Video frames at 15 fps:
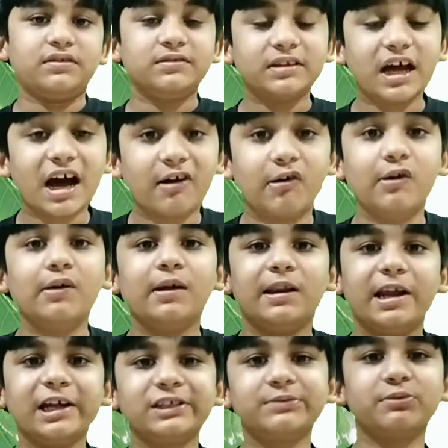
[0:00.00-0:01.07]
Now
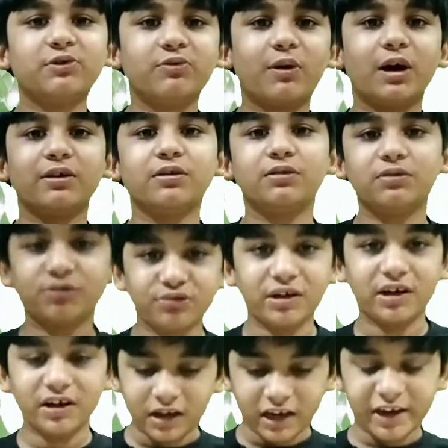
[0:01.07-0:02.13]
let's move on to
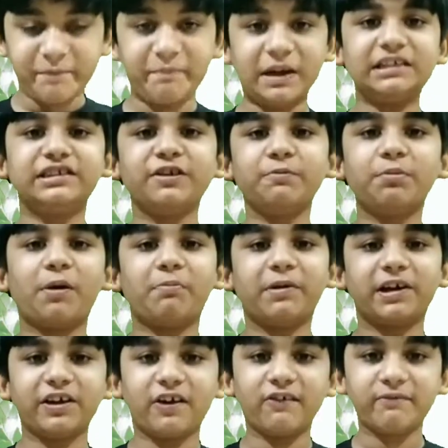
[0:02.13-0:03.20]
the repulsive
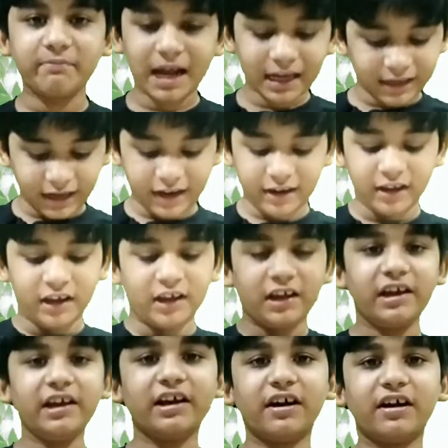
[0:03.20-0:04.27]
property of magnet.
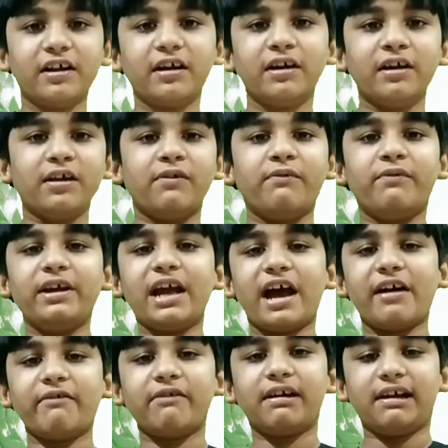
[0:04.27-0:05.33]
Here we
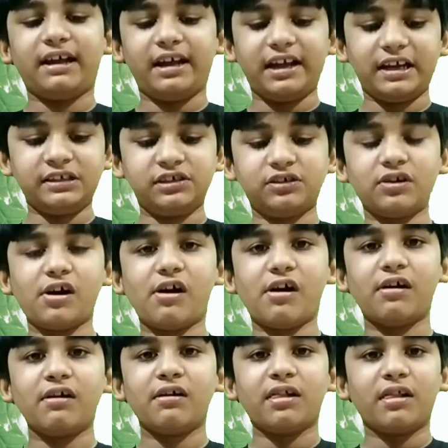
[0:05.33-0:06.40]
have a
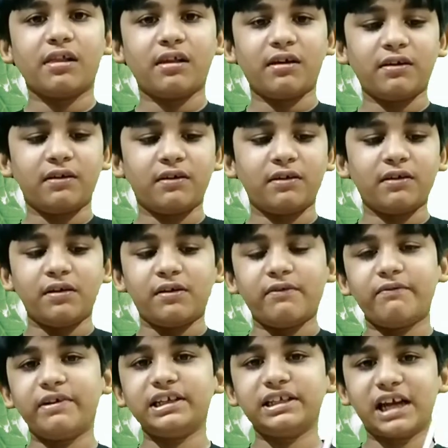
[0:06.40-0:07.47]
straw
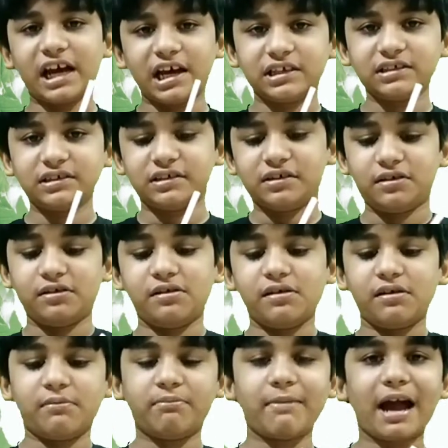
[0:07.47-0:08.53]
which has
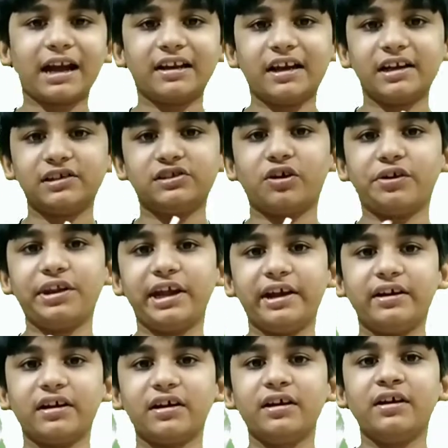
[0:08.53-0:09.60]
magnets on
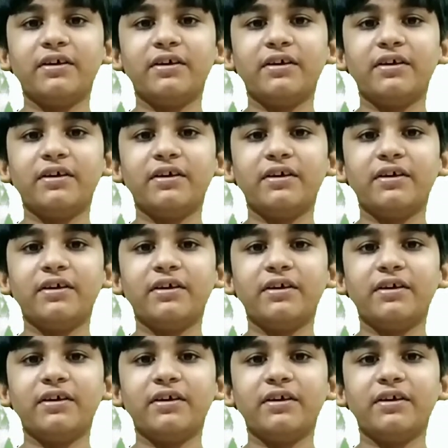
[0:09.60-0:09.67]
it.